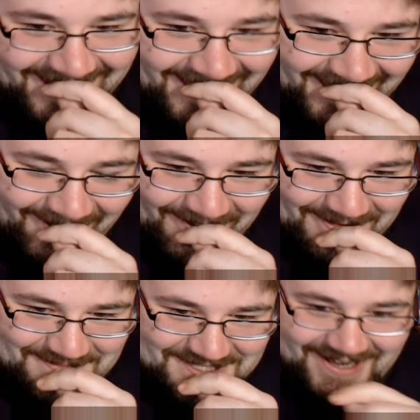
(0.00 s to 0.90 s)

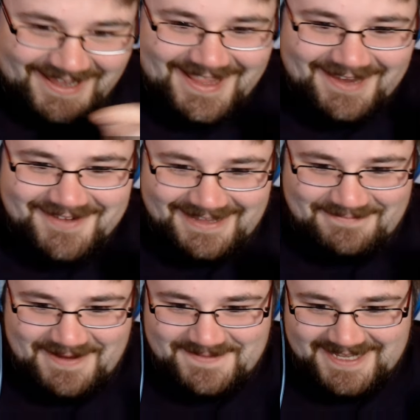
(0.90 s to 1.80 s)
Oh, I'm sorry, that really
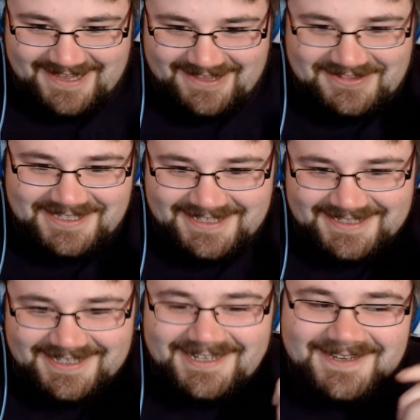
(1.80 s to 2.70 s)
made me giggle.
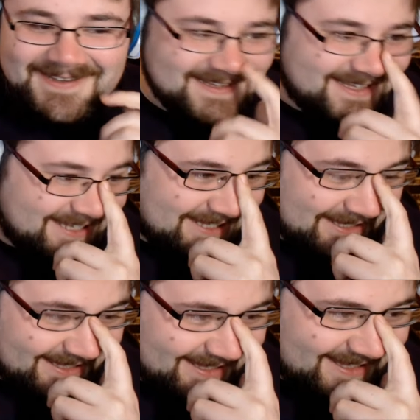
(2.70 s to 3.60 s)

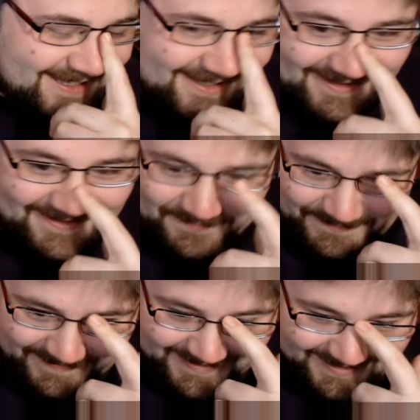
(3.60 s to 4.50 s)

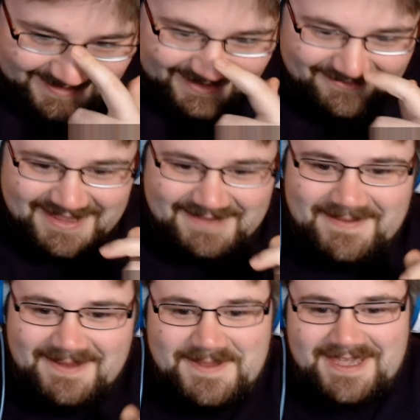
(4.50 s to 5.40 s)
That really
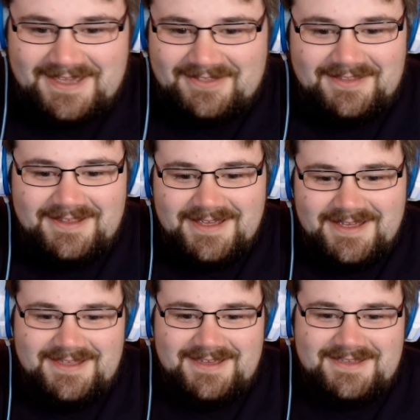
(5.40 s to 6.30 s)
made me giggle.
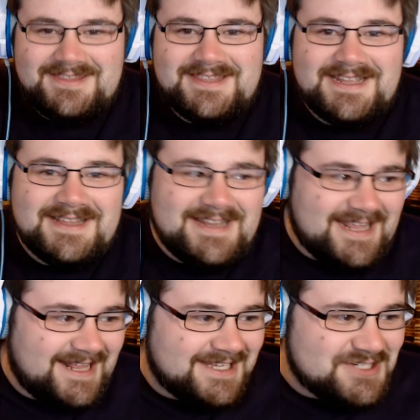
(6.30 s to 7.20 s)
You think that
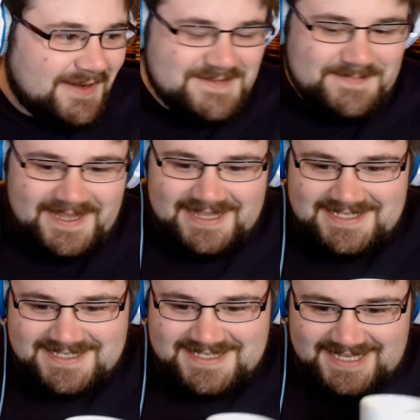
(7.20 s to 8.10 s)
the English one is bad?
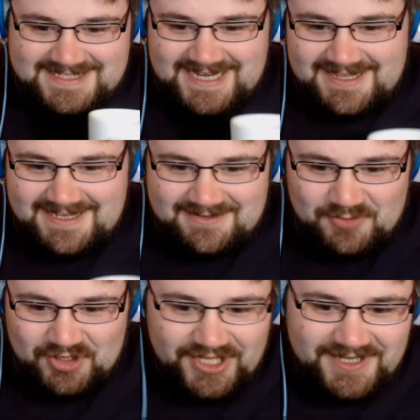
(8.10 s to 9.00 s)
Listen to the Italian one.